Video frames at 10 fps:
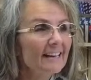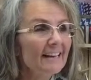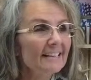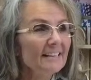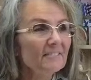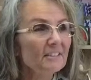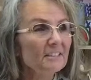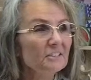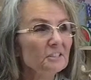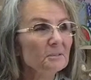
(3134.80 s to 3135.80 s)
I never
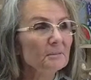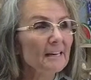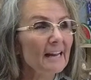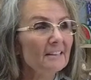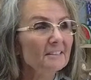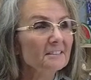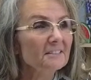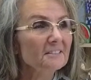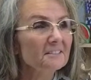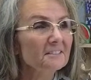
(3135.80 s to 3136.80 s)
get gingerbread house to
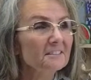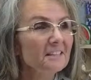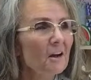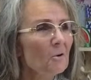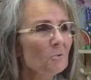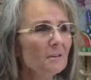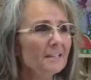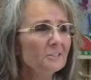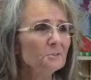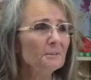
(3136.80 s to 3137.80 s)
look good. Oh,
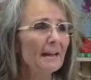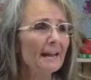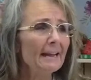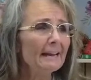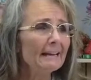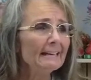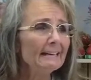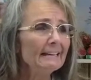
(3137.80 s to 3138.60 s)
yes, you can.